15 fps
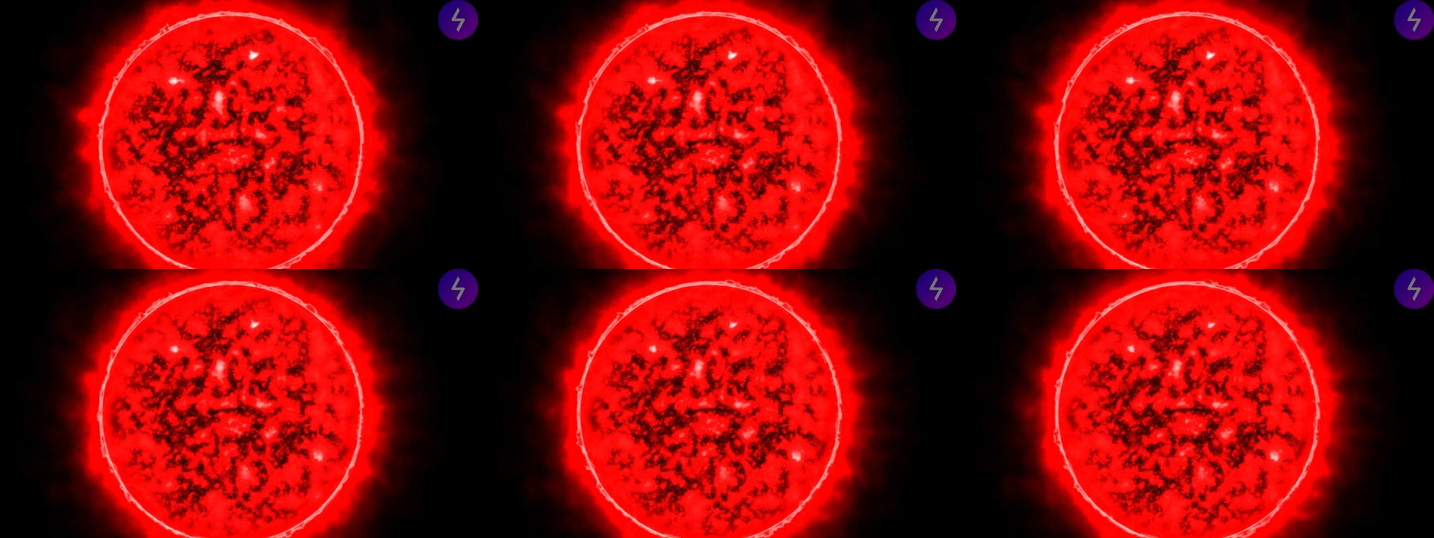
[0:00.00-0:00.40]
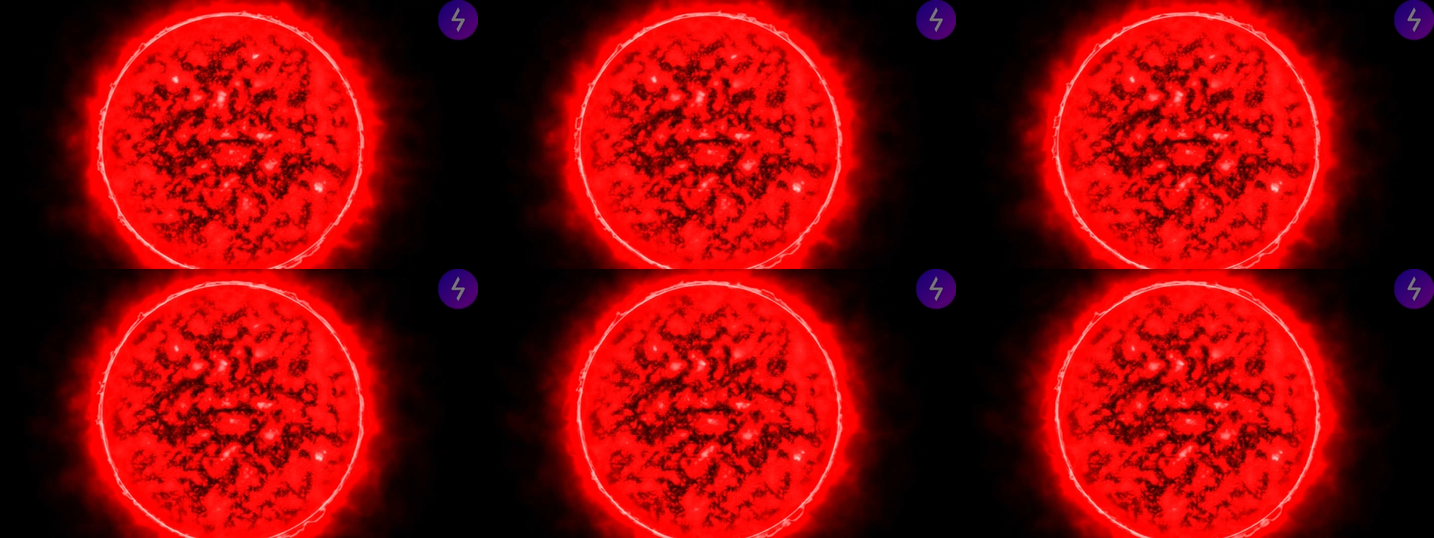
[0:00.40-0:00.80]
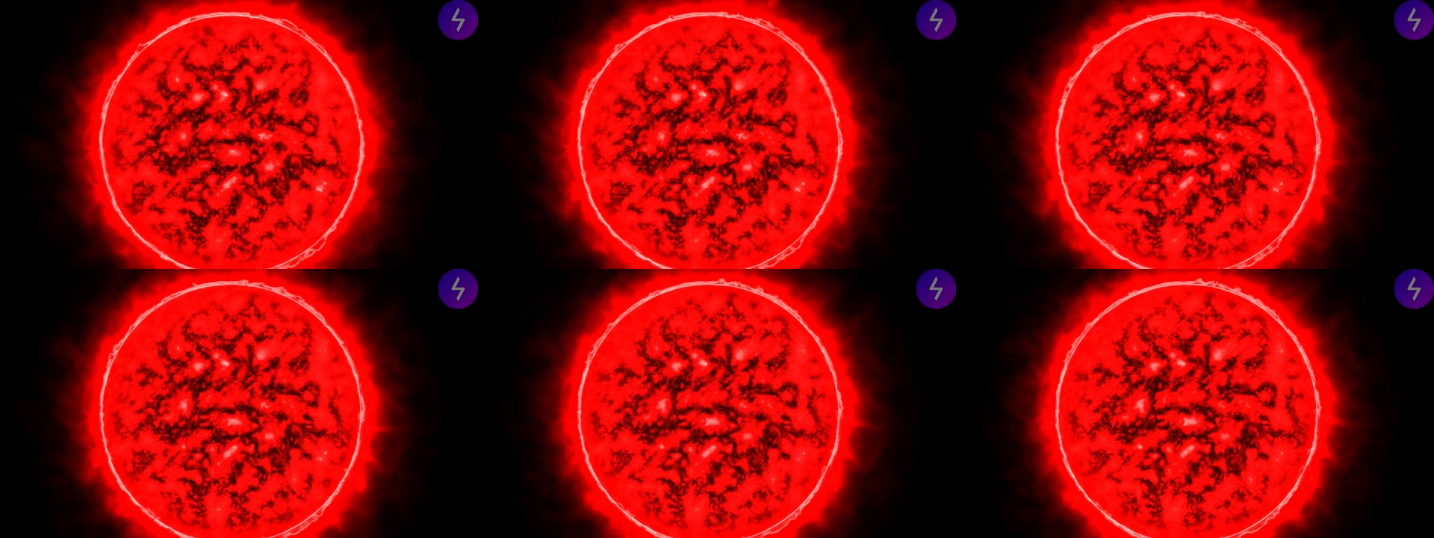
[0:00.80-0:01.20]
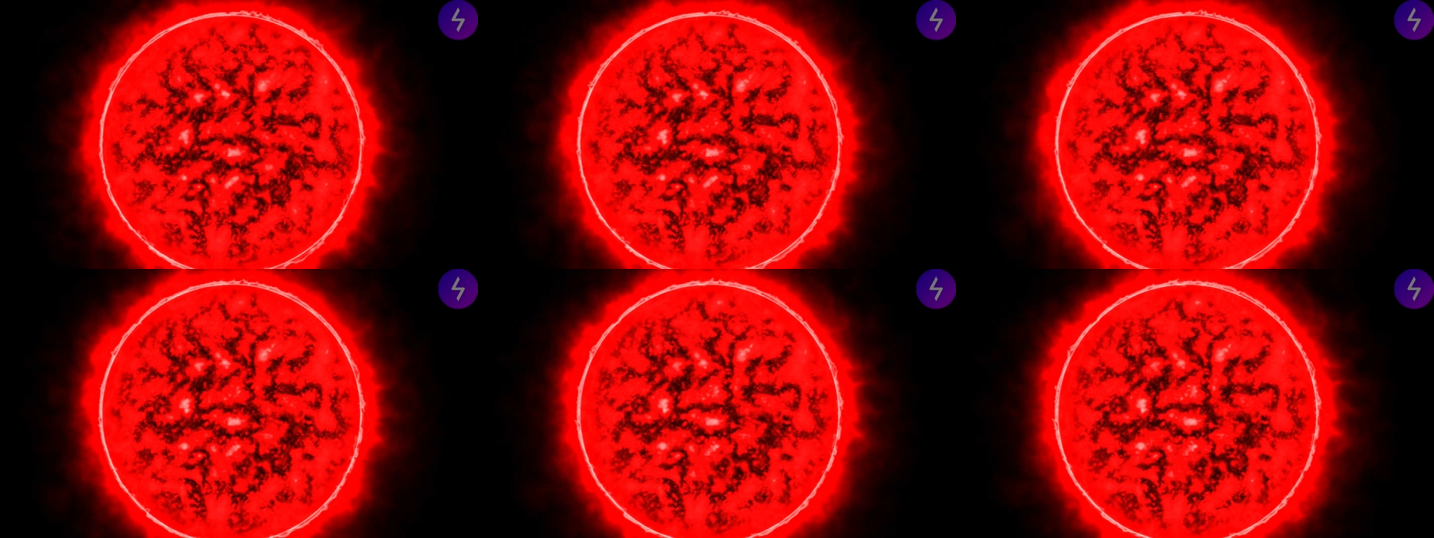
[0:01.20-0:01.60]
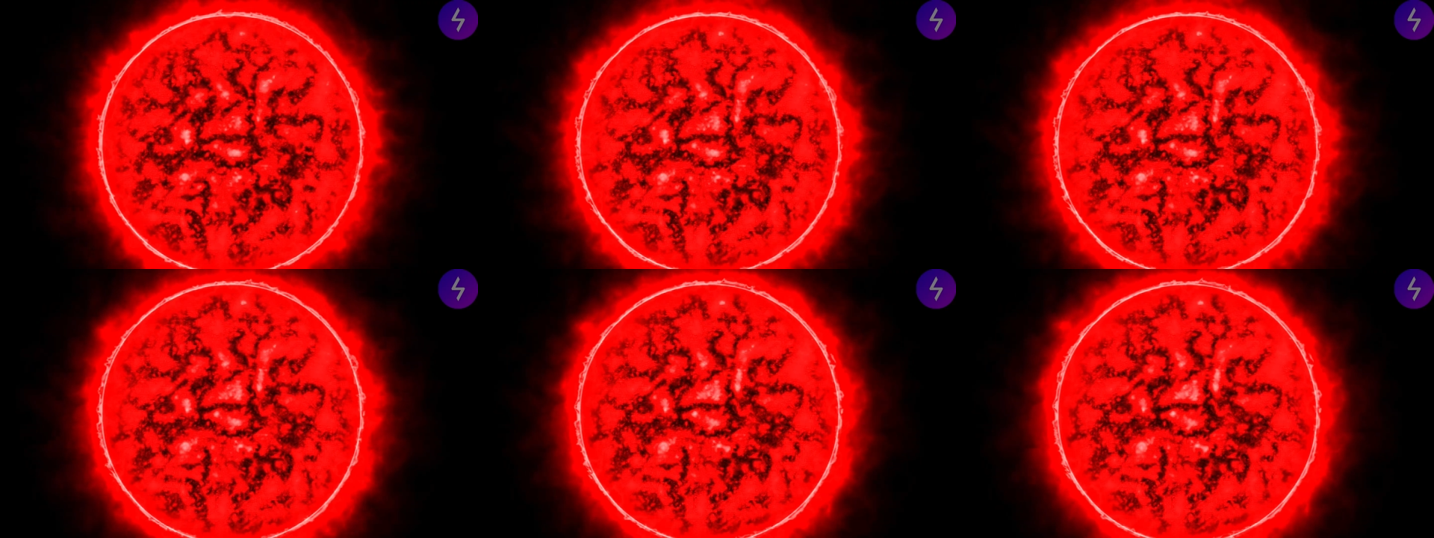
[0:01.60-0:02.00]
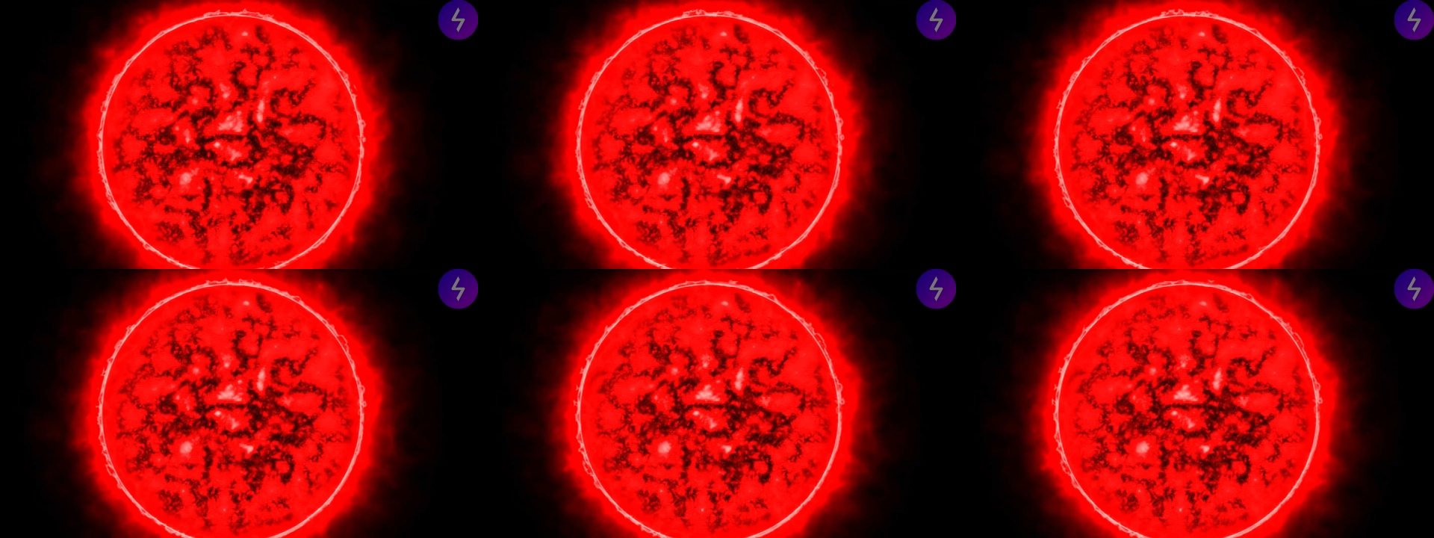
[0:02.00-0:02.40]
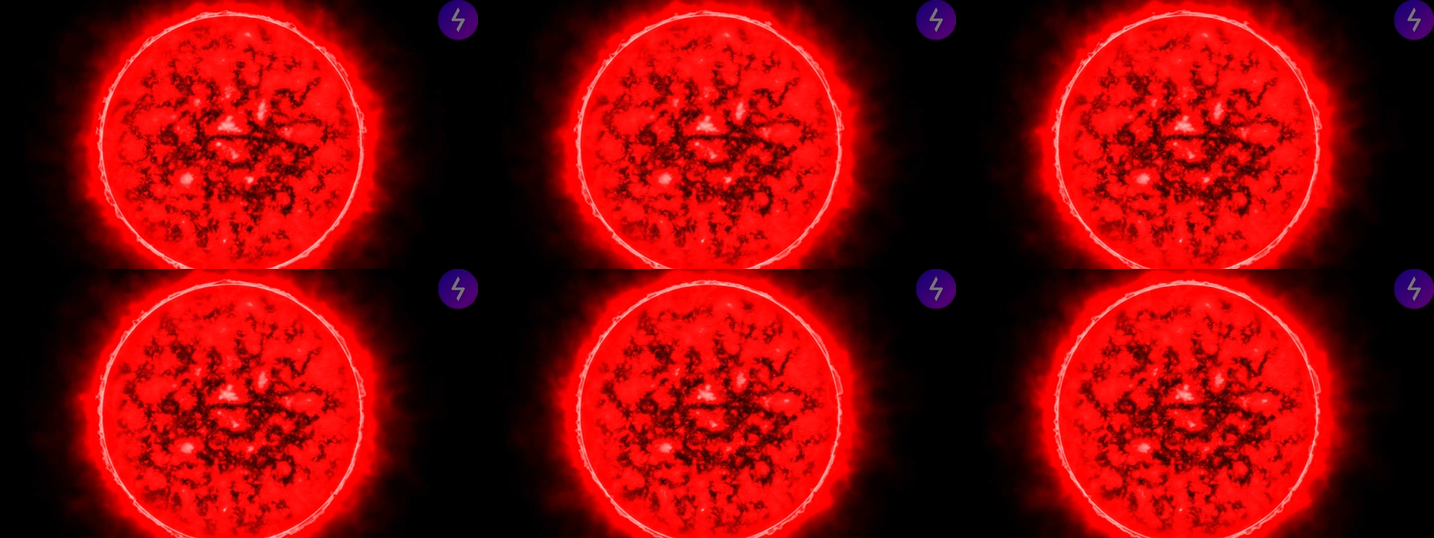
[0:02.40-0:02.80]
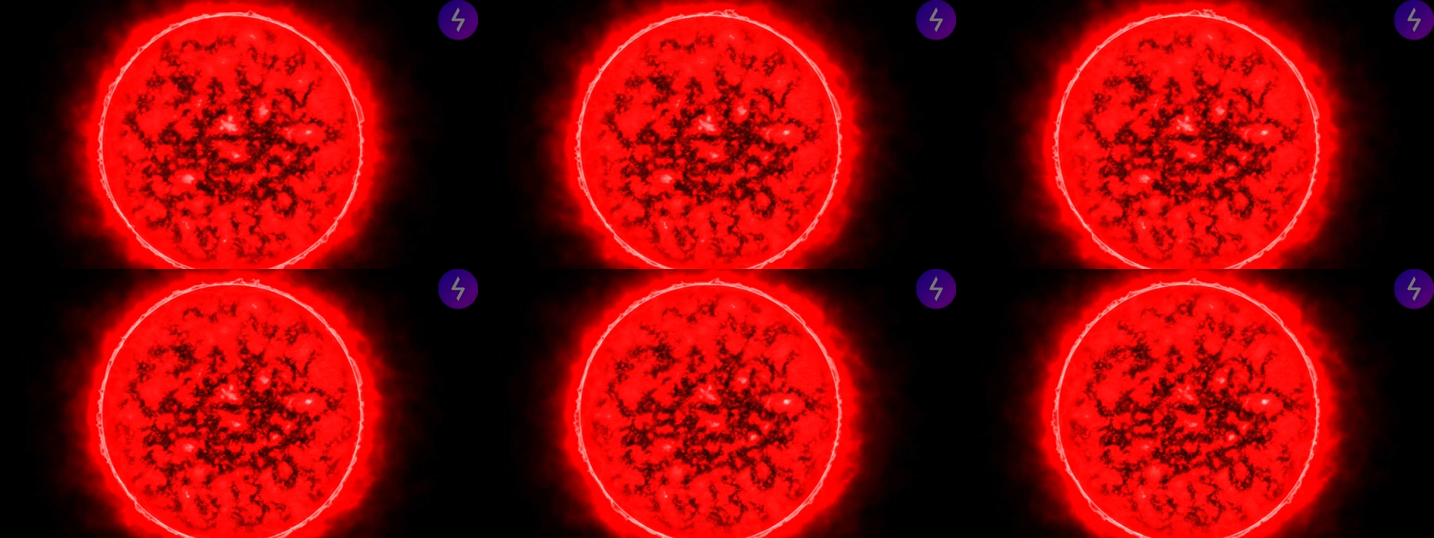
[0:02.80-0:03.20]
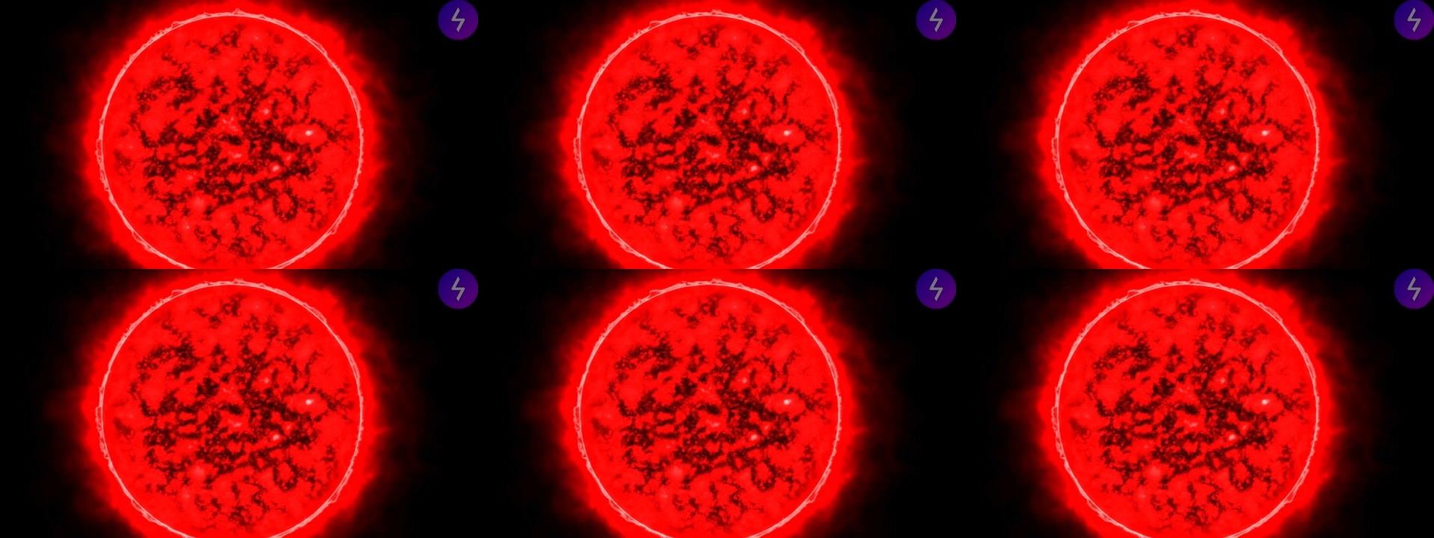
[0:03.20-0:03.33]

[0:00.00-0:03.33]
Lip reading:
(no speaker visible)